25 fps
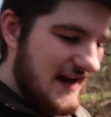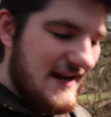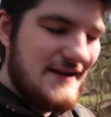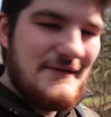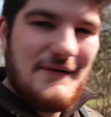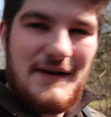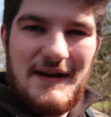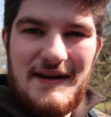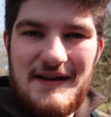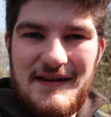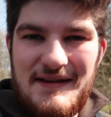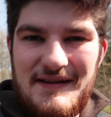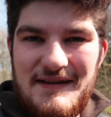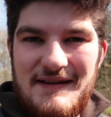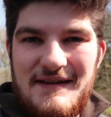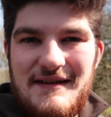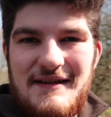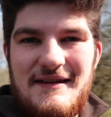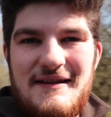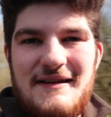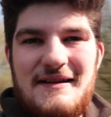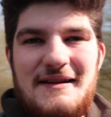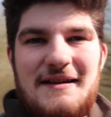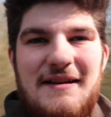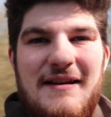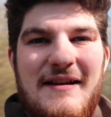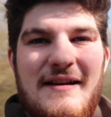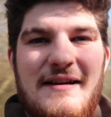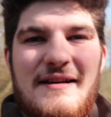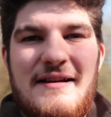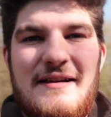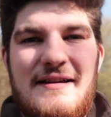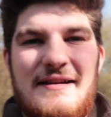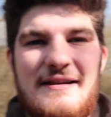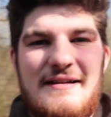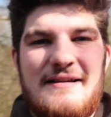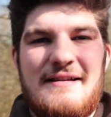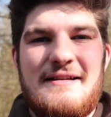anyway,
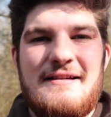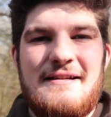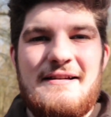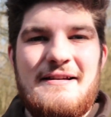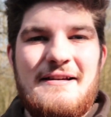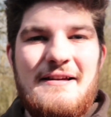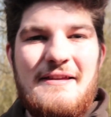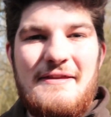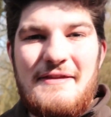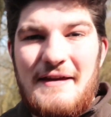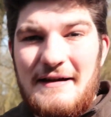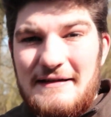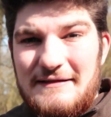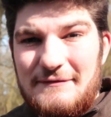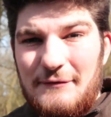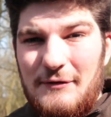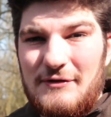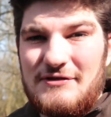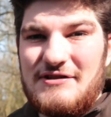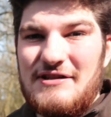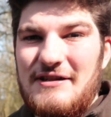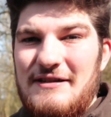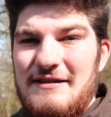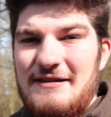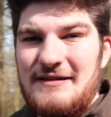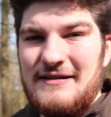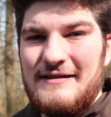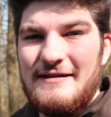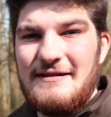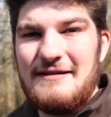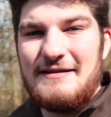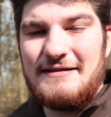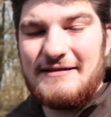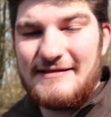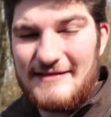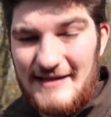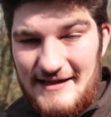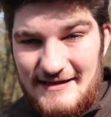thanks for watching,
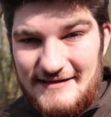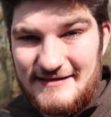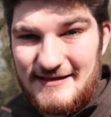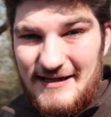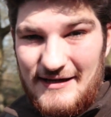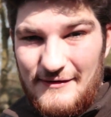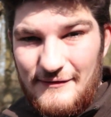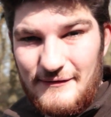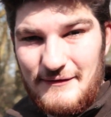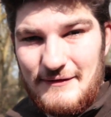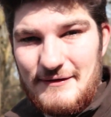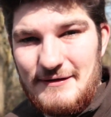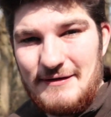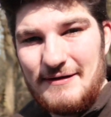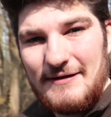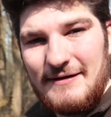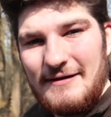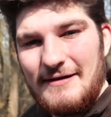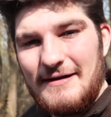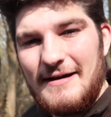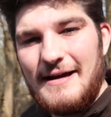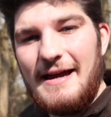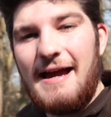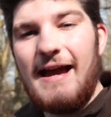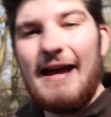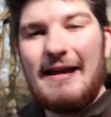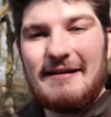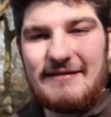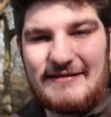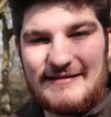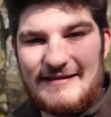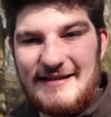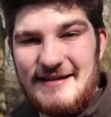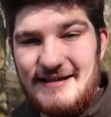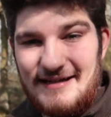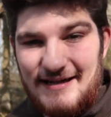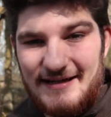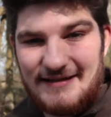stay safe and
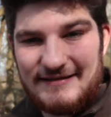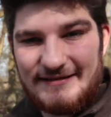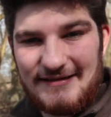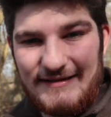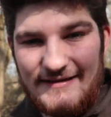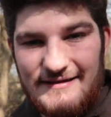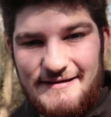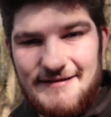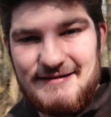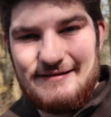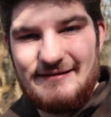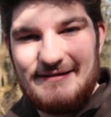see you later.